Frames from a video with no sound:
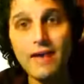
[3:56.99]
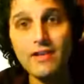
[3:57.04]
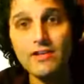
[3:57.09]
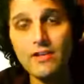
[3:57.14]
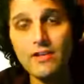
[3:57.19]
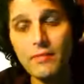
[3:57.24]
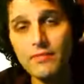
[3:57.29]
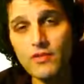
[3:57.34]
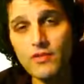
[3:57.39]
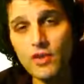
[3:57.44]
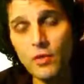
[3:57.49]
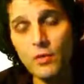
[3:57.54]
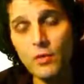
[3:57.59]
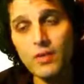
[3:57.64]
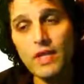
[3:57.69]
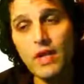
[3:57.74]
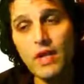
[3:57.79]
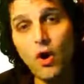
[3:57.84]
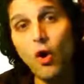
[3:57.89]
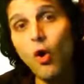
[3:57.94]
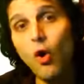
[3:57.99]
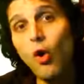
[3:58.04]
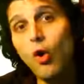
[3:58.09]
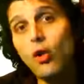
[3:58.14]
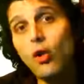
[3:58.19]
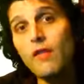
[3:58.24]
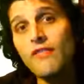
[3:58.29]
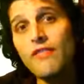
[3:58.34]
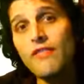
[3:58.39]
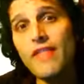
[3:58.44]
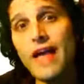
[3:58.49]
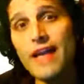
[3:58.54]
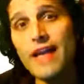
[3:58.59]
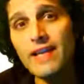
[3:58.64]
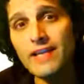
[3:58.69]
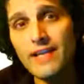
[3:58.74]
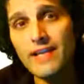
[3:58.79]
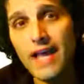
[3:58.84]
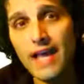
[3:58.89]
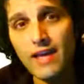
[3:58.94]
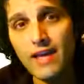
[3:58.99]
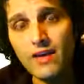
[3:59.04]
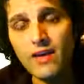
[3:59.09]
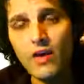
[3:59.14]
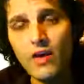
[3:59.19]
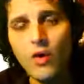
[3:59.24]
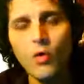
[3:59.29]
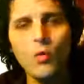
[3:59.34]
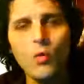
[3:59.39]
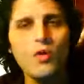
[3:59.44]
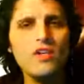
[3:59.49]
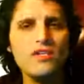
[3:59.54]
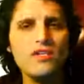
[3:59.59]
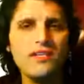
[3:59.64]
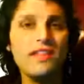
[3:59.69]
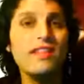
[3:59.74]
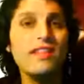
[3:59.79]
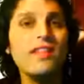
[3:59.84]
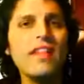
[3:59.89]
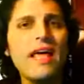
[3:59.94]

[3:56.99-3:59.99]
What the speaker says: And subsequently all of that debt was